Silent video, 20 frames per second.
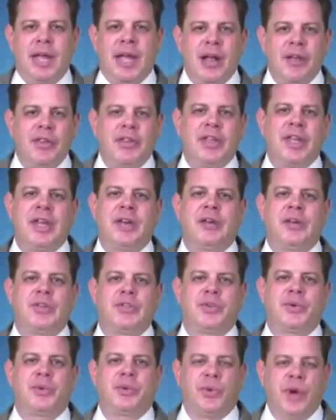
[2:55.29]
Healthcare
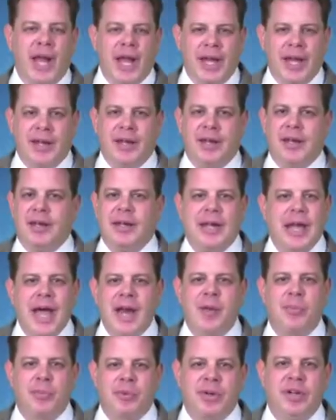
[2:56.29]
is a right,
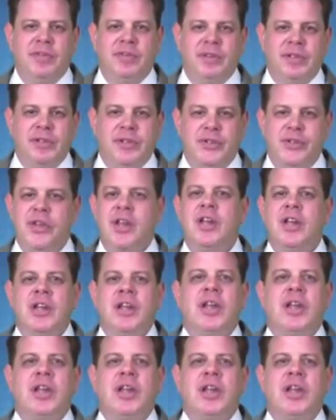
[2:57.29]
not a privilege,